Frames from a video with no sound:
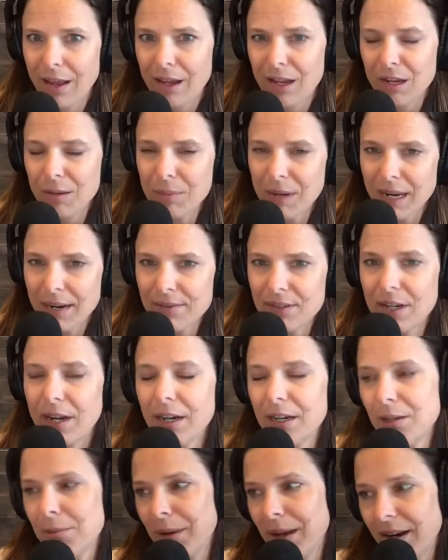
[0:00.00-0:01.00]
You might have
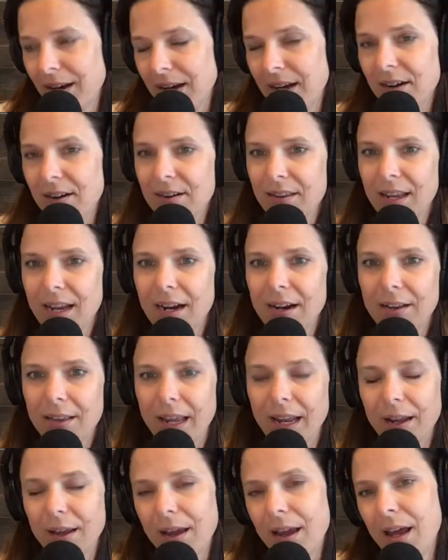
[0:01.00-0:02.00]
talked about it here and there,
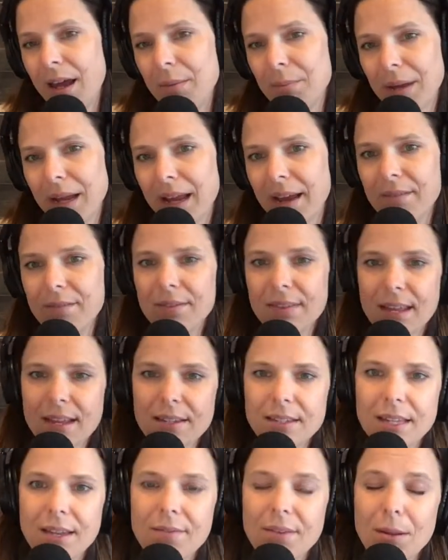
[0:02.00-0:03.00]
like, oh, I might have a
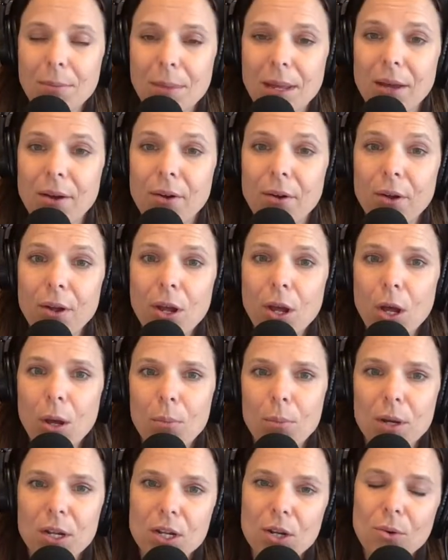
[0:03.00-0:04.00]
Thanksgiving meal,
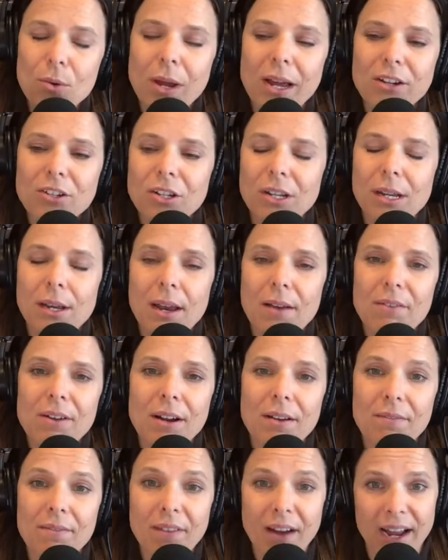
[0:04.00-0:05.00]
but you actually never
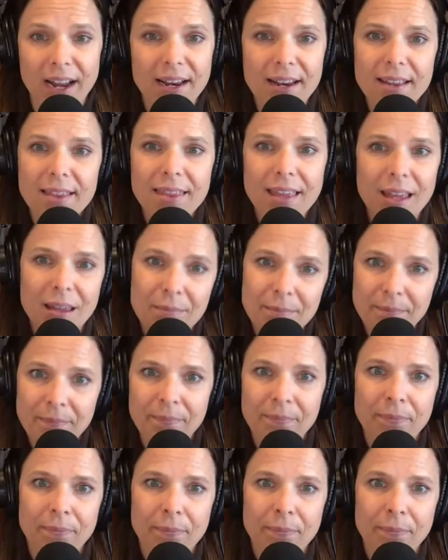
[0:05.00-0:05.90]
invited them.